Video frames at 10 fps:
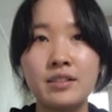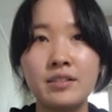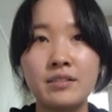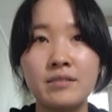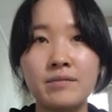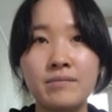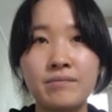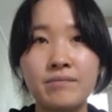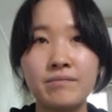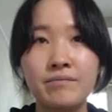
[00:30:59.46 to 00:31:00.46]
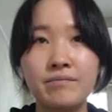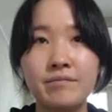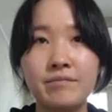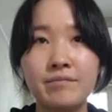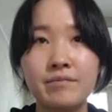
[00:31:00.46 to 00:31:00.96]

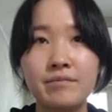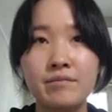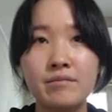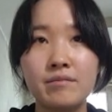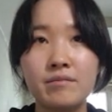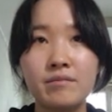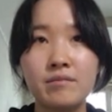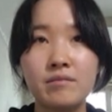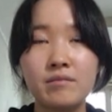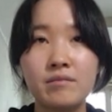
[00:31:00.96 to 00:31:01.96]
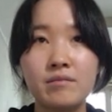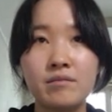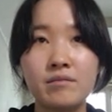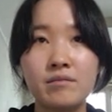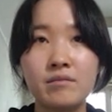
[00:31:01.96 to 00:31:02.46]

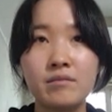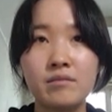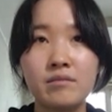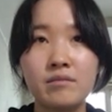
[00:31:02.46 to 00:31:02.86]
No words are spoken by the person on screen.